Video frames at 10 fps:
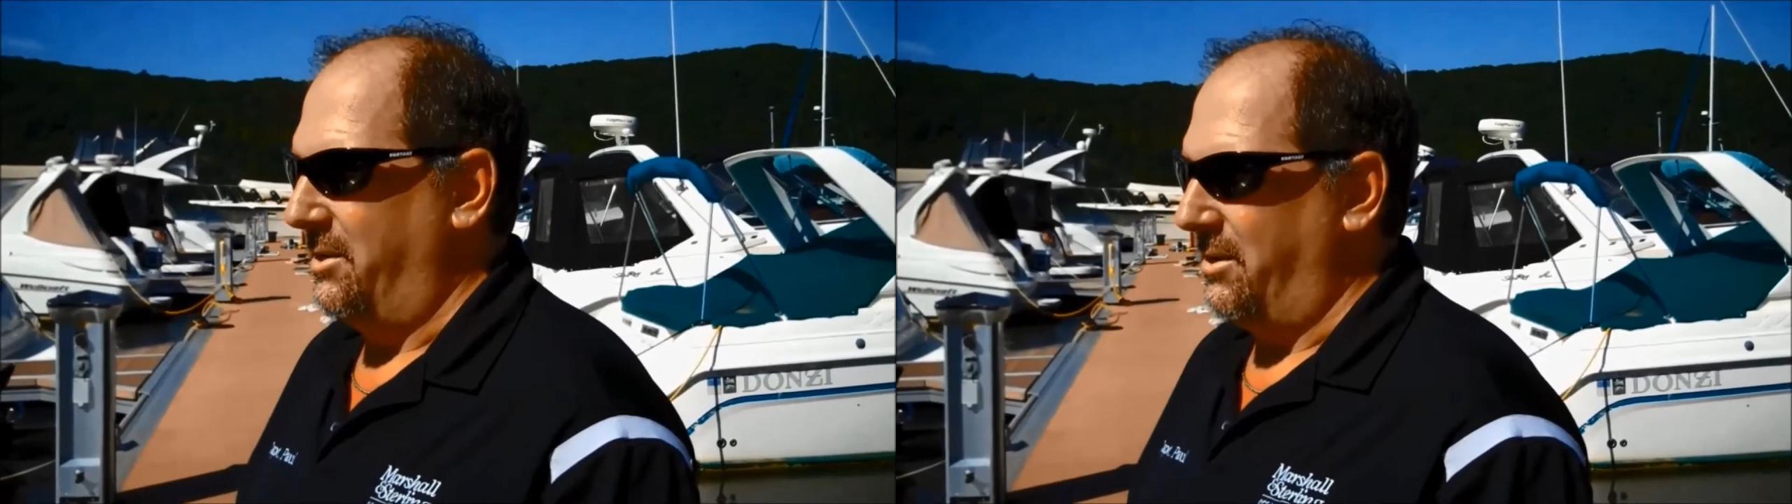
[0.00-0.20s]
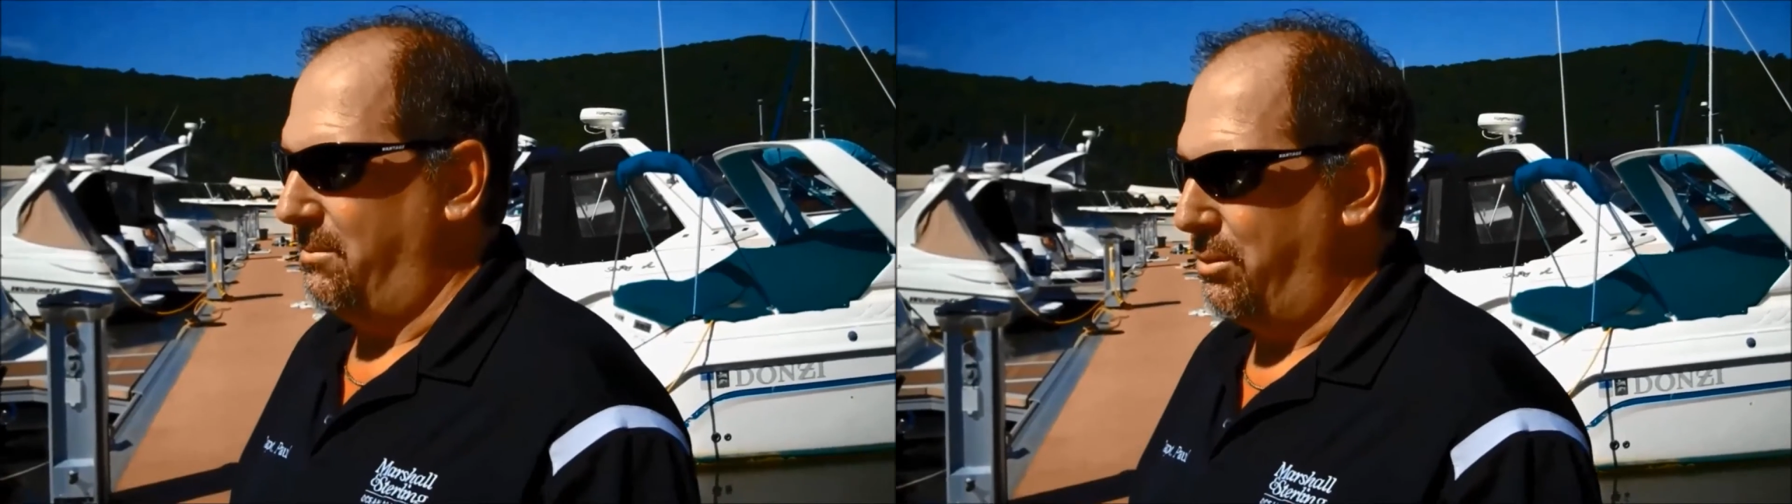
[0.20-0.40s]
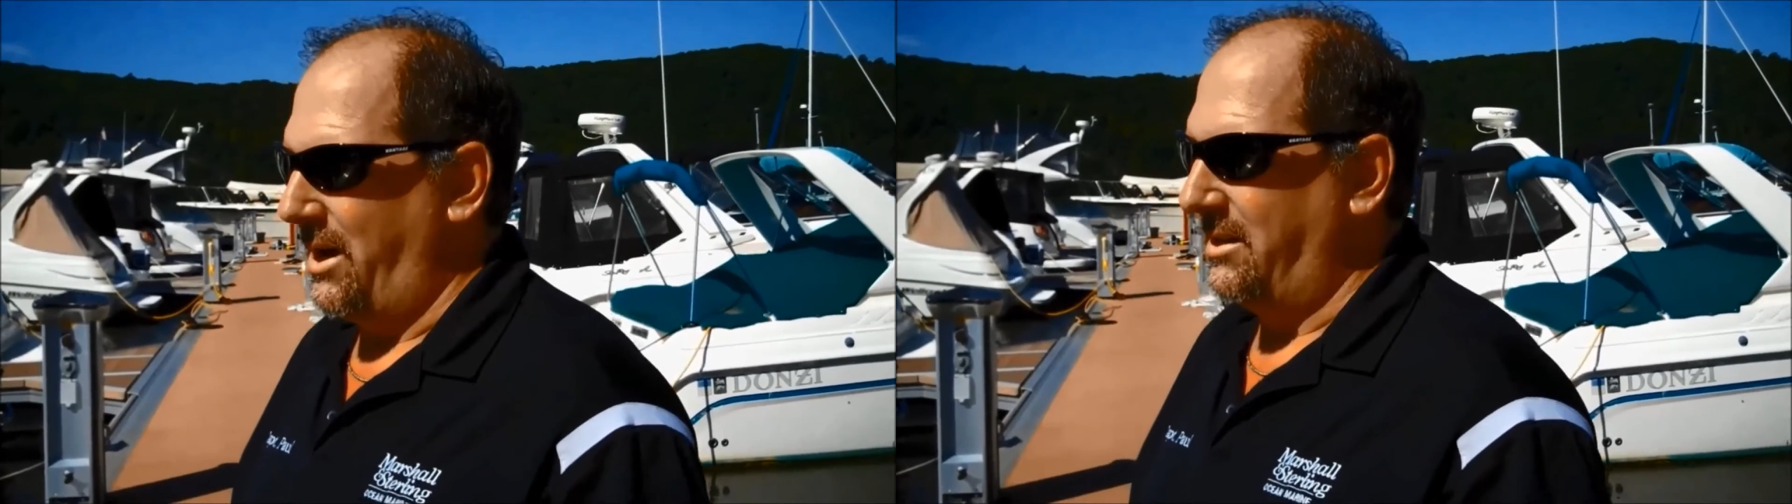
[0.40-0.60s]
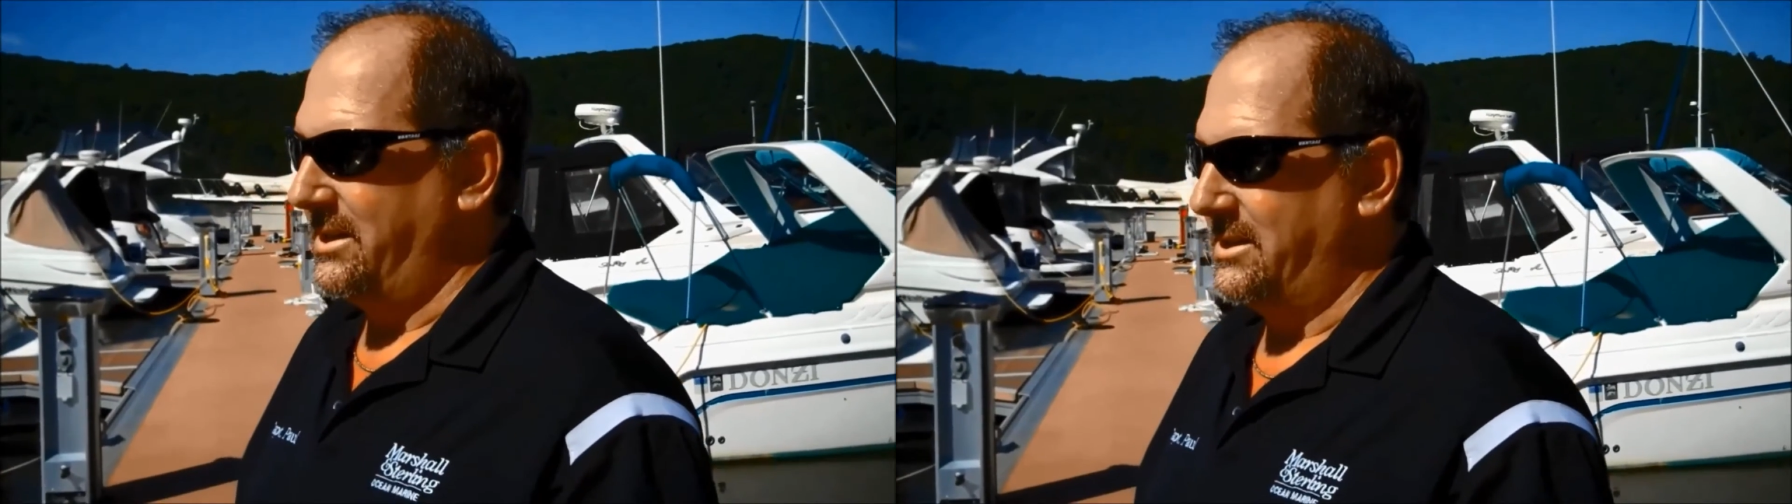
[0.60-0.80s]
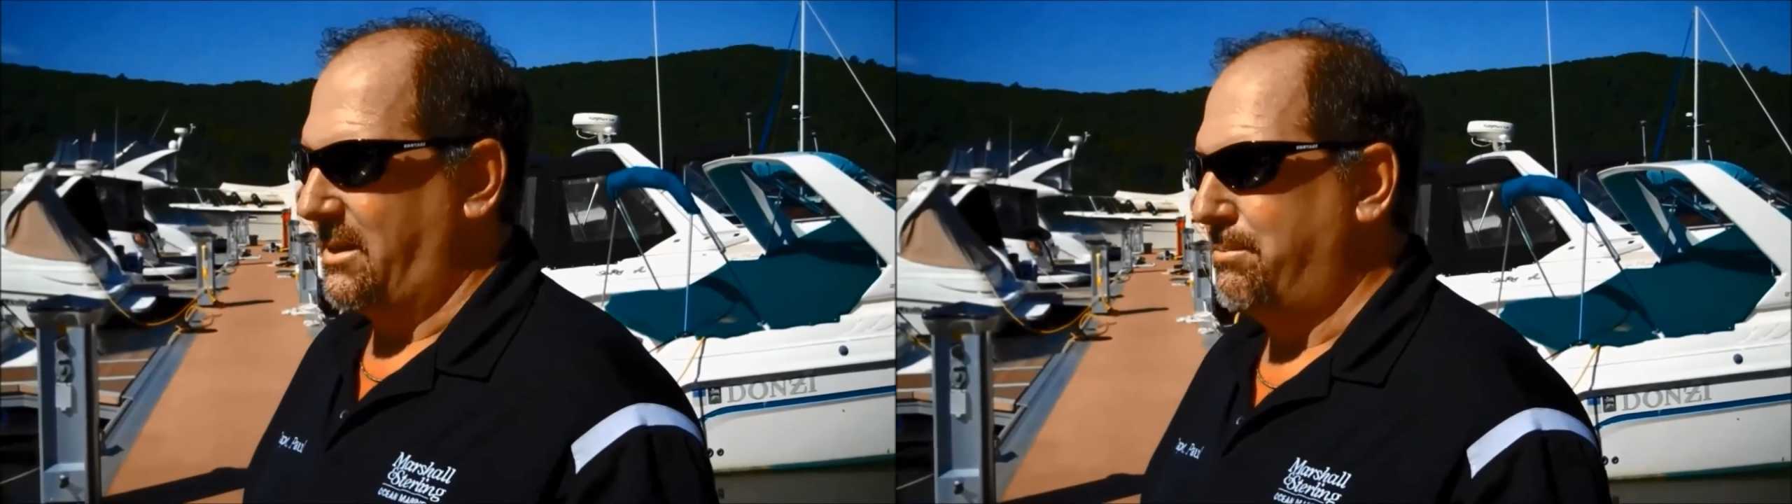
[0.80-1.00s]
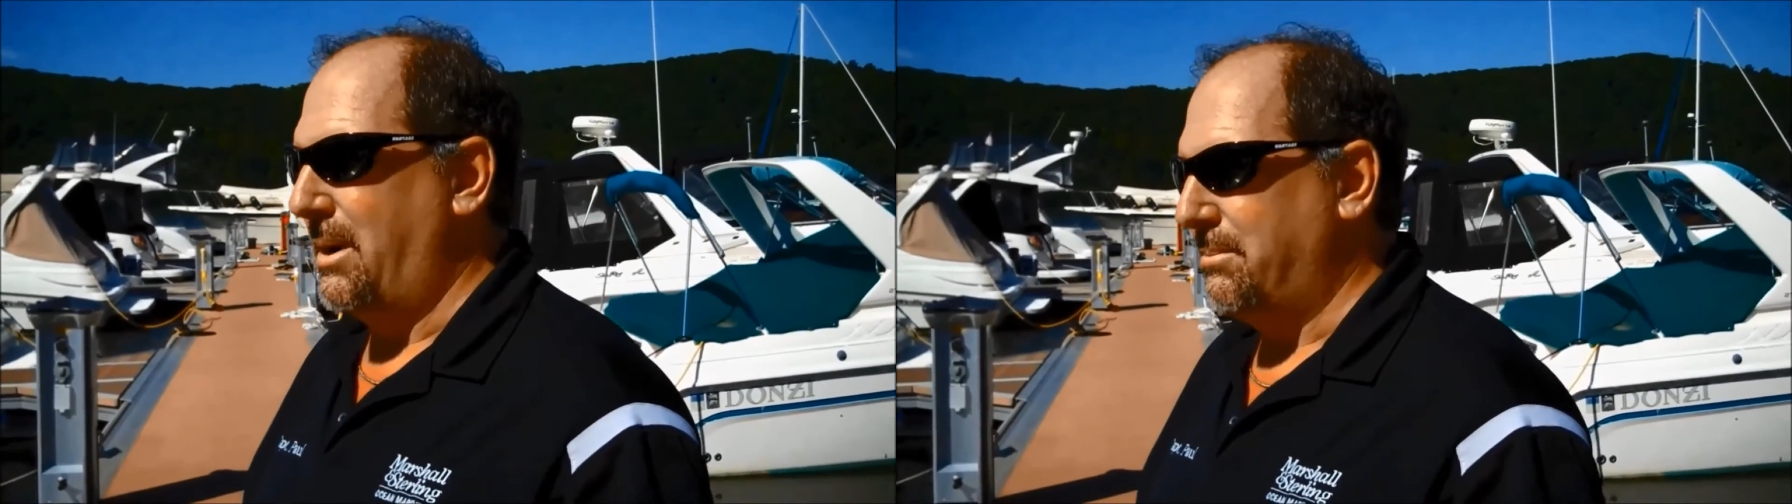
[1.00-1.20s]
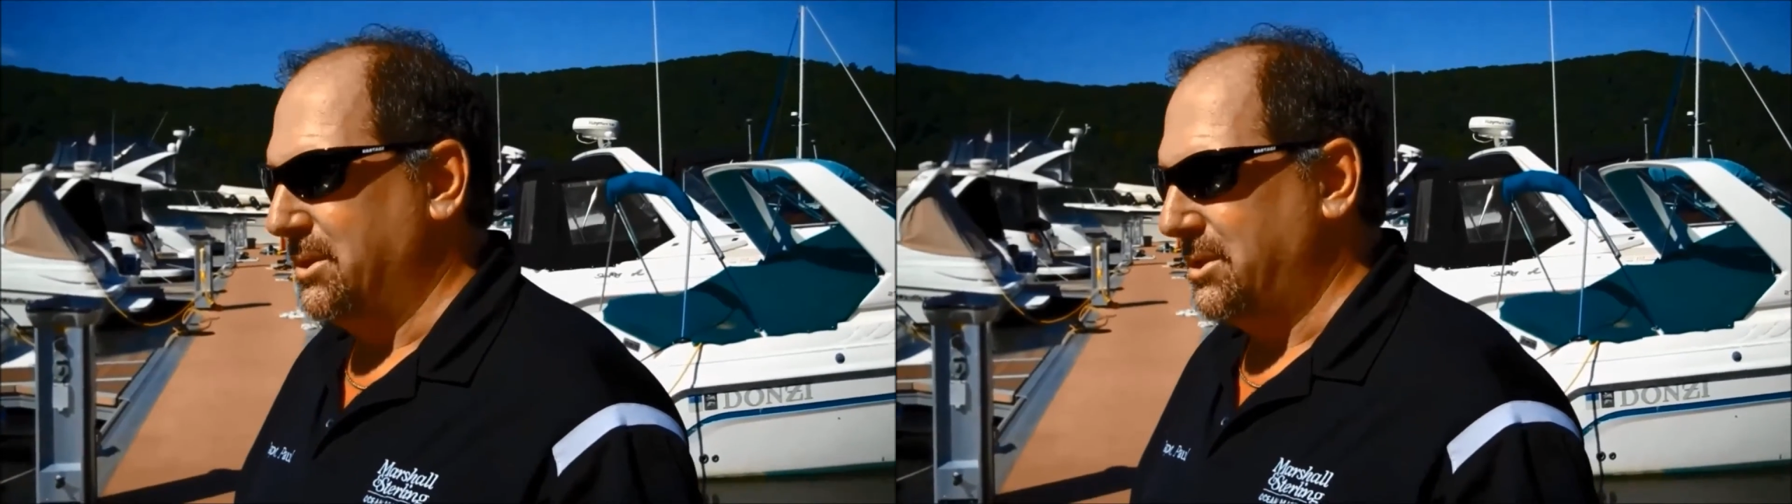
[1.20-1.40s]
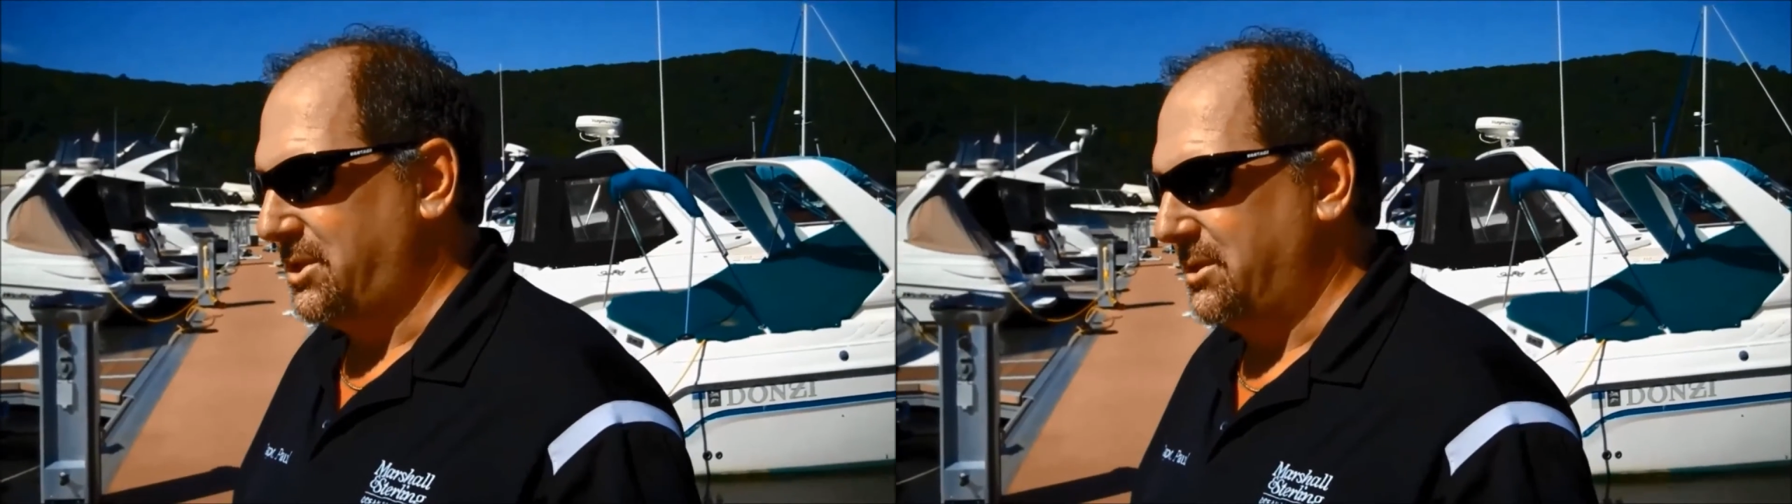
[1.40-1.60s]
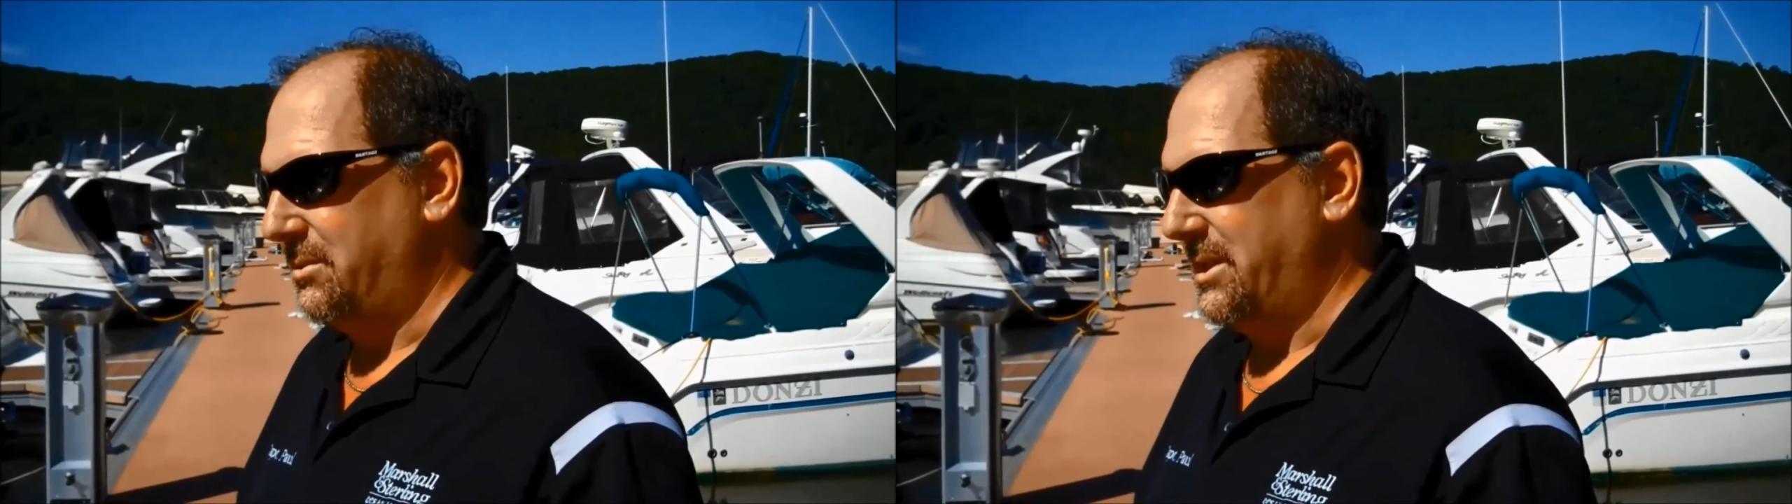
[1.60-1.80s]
your umbrella is a bumper shoot